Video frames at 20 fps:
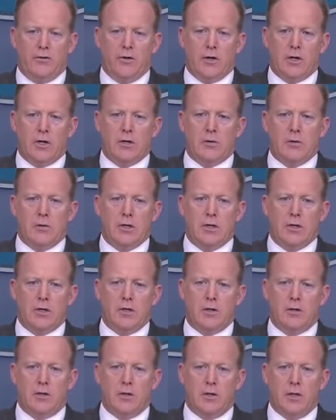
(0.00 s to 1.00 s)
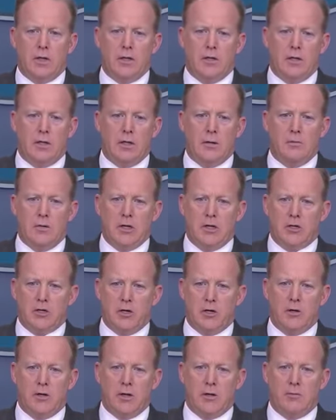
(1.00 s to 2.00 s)
with Syria, we did a he, he made
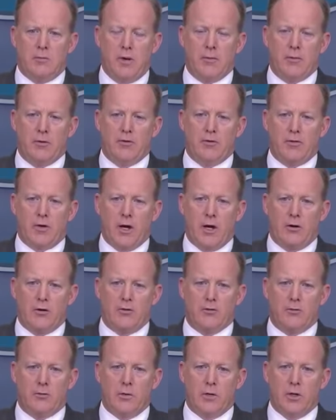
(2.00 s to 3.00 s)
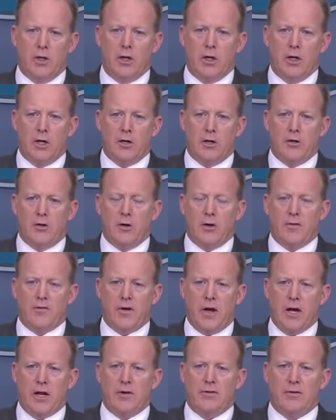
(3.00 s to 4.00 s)
sure that members of Congress were
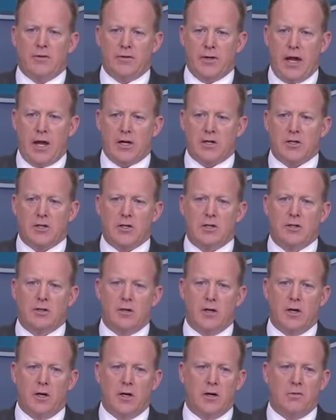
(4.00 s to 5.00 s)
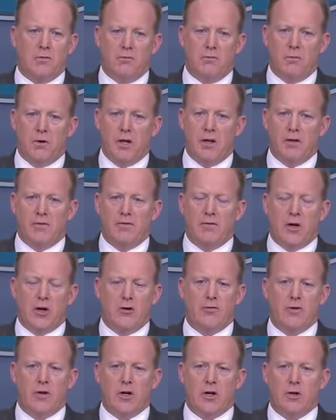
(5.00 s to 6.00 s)
notified of his action uh, in a
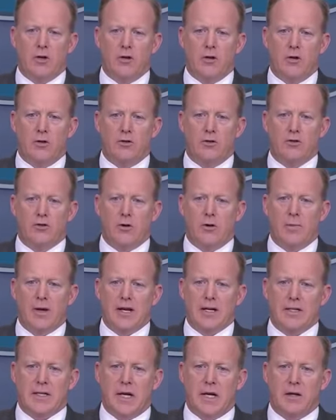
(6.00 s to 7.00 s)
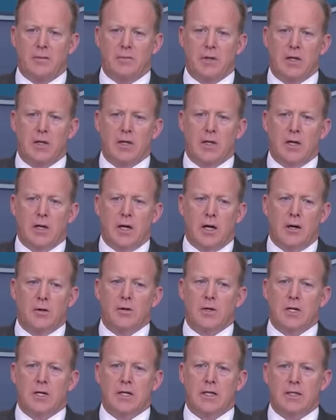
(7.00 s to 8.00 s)
very very short amount of time.
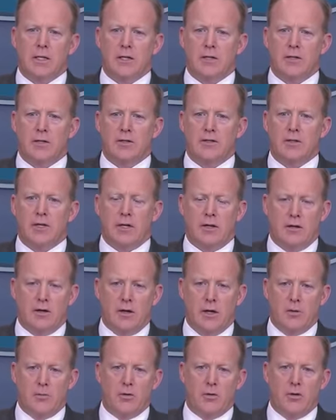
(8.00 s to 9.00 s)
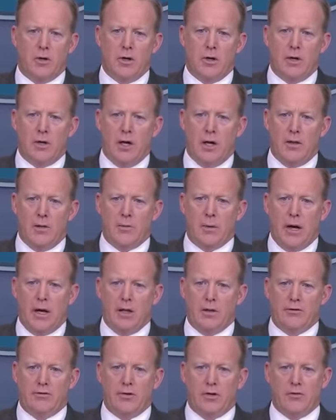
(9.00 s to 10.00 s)
Uh, we're going to continue to seek their input on the
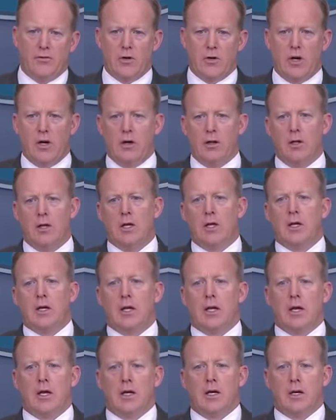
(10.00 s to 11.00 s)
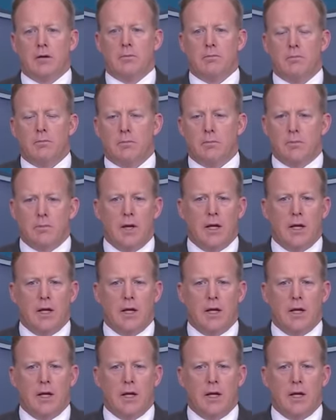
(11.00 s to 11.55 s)
policy overall um,